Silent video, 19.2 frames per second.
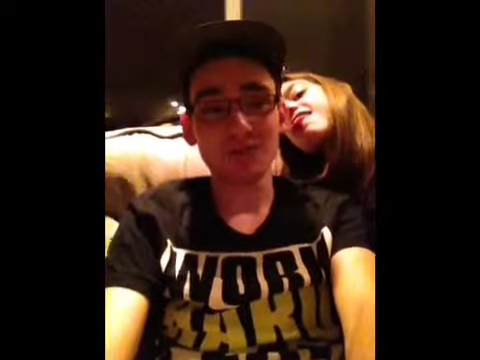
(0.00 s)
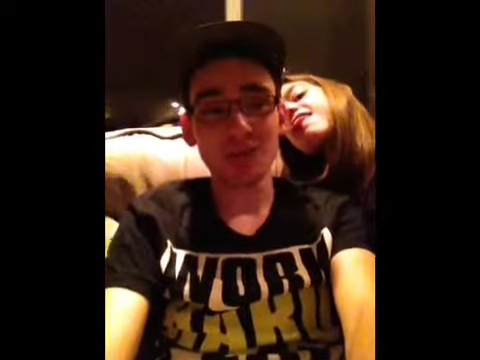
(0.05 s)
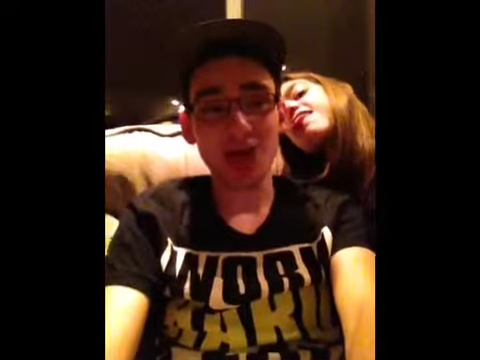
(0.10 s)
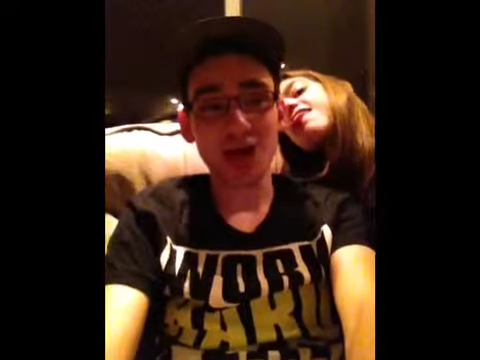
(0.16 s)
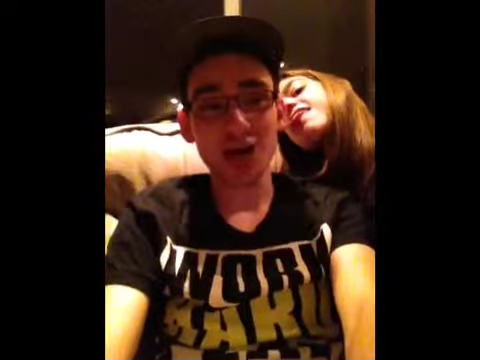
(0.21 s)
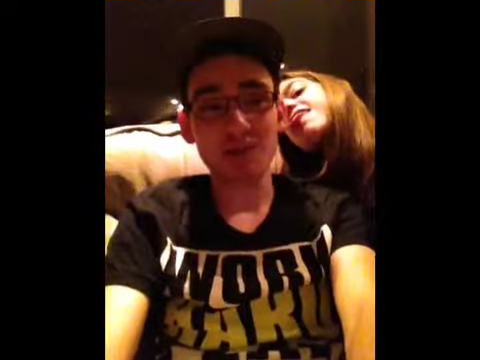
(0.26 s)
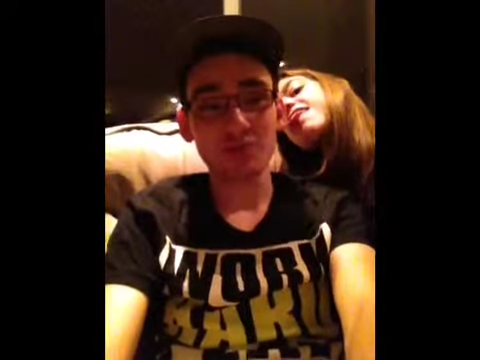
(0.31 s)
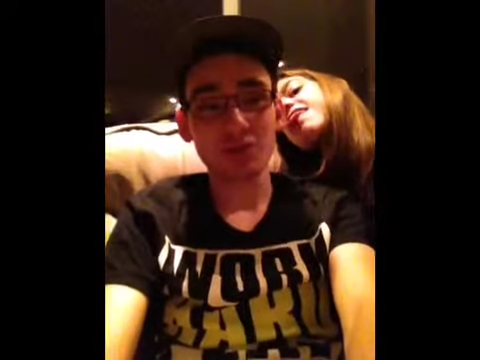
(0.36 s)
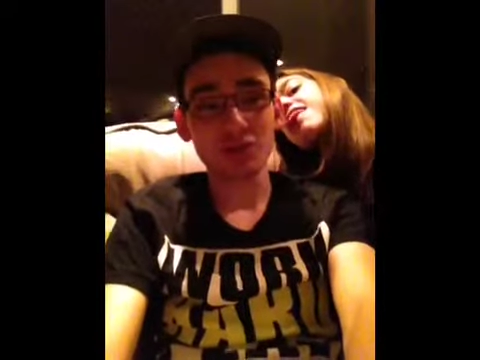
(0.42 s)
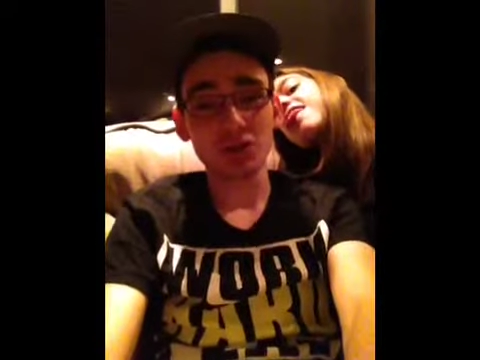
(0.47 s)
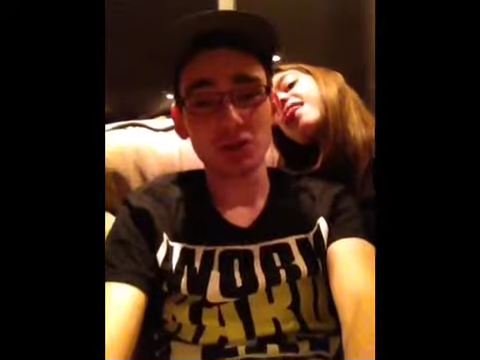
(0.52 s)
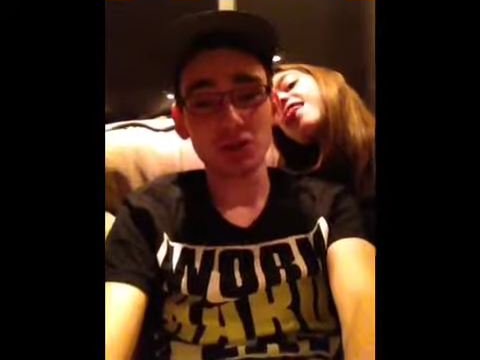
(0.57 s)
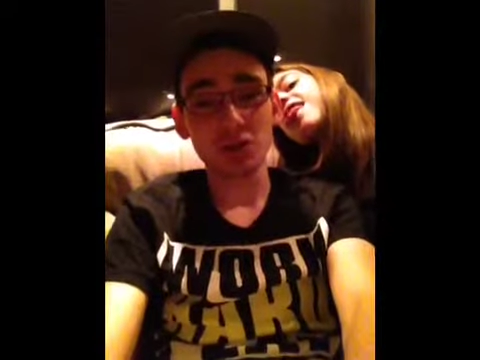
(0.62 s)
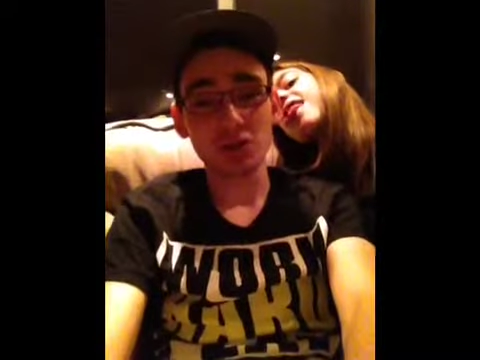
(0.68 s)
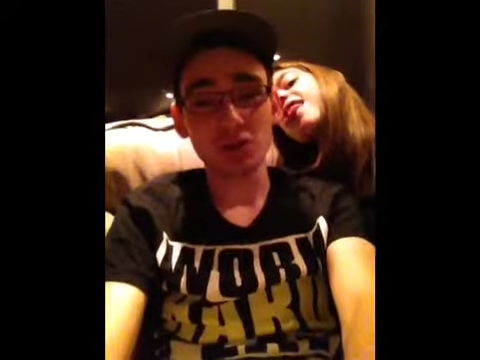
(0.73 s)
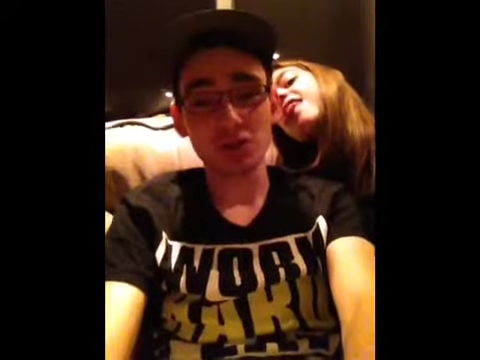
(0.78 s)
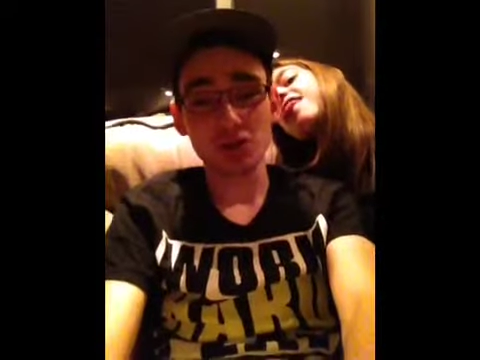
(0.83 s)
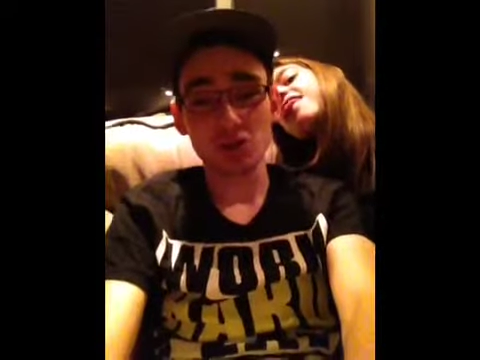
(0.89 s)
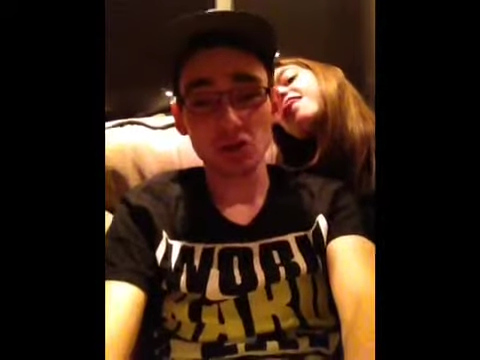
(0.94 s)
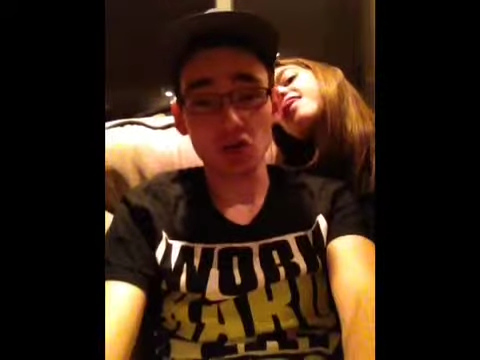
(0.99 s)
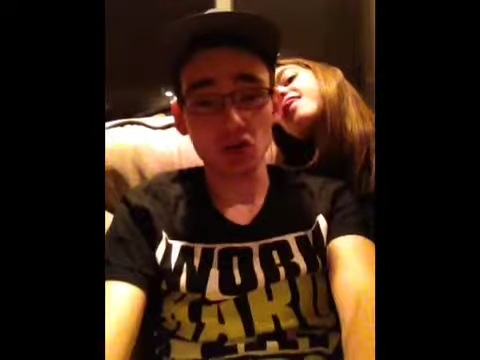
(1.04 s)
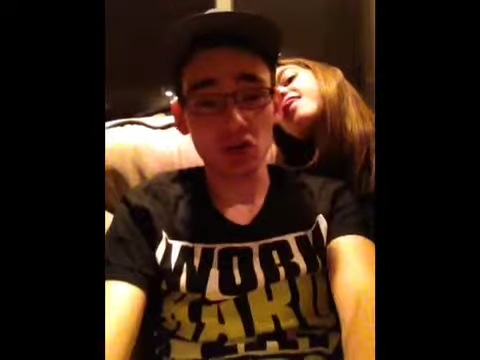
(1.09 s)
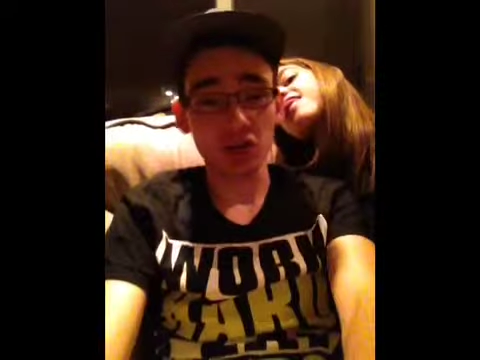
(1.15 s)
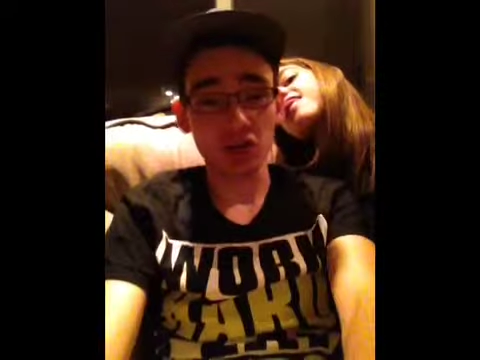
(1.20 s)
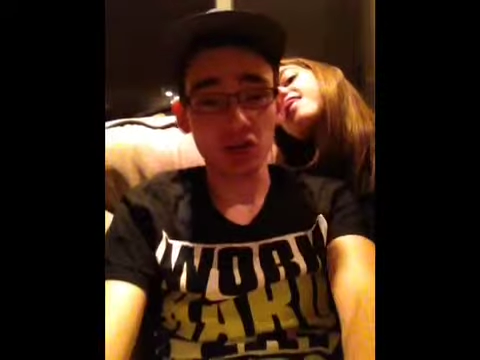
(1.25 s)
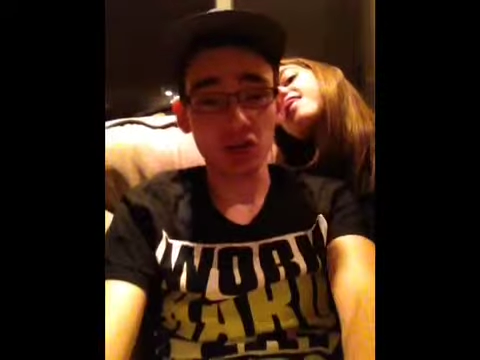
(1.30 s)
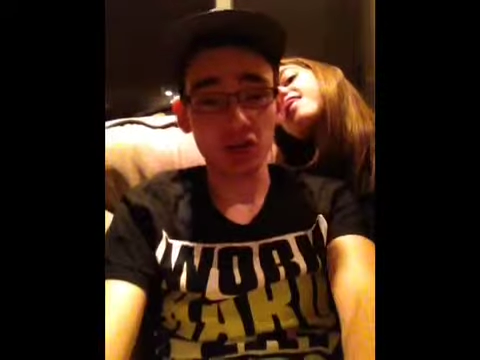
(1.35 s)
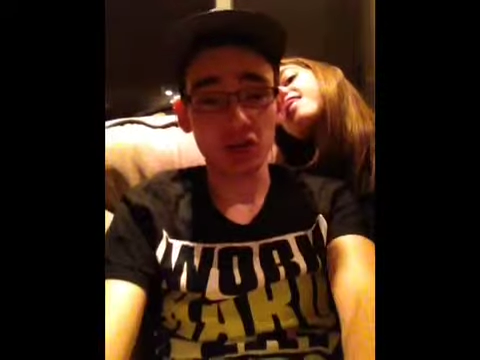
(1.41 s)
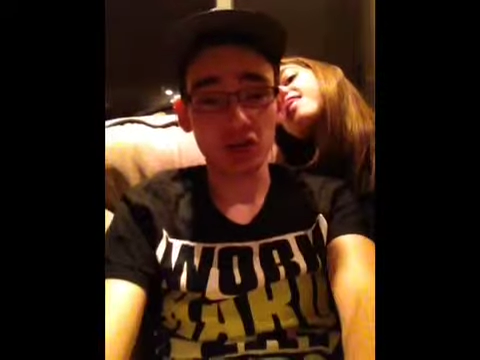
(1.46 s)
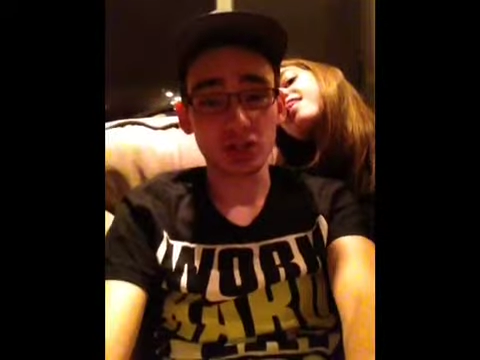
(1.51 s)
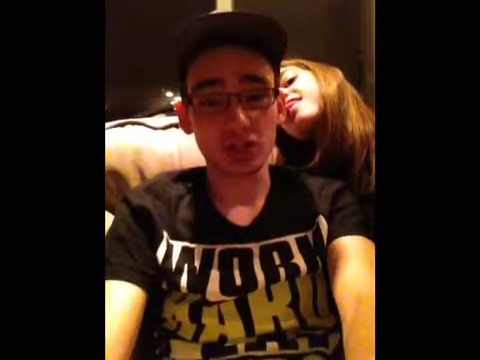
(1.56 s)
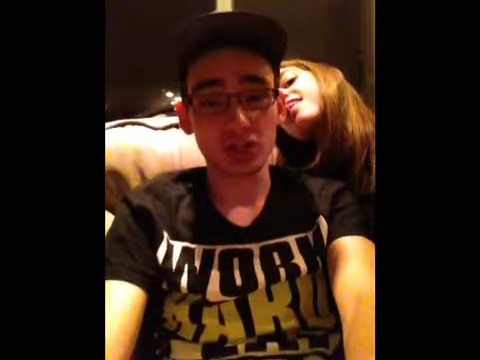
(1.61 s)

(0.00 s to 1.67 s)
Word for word: time to I'm do it earlier, shit.